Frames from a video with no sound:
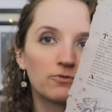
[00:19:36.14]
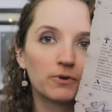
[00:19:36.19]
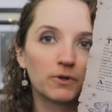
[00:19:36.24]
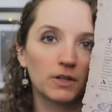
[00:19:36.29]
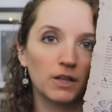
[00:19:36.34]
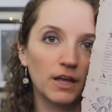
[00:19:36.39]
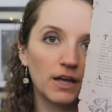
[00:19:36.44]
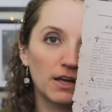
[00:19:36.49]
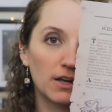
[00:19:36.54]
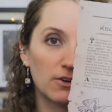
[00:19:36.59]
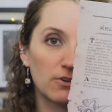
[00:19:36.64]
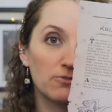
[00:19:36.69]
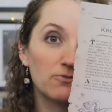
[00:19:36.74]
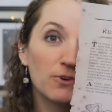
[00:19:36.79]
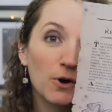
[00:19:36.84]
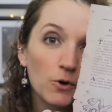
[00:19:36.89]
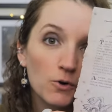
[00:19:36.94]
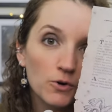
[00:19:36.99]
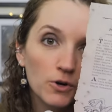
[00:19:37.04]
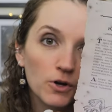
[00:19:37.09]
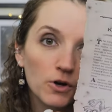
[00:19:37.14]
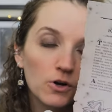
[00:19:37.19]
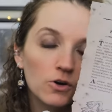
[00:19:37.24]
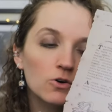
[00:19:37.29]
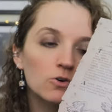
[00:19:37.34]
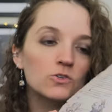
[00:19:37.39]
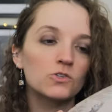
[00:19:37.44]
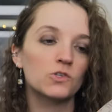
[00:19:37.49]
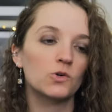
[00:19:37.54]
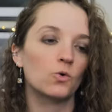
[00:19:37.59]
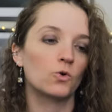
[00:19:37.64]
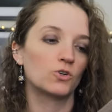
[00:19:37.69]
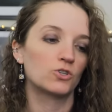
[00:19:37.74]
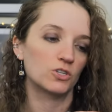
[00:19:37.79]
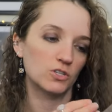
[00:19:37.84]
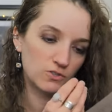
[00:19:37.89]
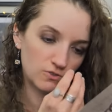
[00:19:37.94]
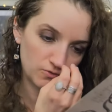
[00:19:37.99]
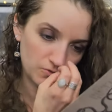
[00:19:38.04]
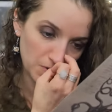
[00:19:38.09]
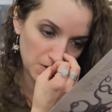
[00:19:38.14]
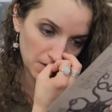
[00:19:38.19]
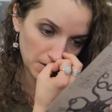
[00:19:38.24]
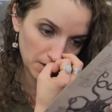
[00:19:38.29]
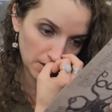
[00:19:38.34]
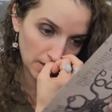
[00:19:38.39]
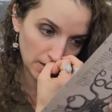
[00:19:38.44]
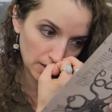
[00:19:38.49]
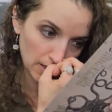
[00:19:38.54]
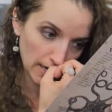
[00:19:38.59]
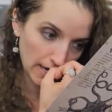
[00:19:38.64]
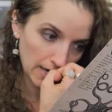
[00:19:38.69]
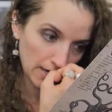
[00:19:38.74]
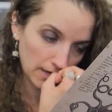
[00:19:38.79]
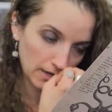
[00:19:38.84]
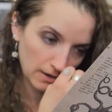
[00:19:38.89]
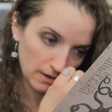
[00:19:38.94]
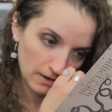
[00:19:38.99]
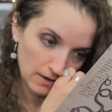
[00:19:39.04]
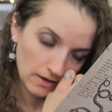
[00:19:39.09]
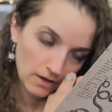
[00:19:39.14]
for like photos, or just feeling like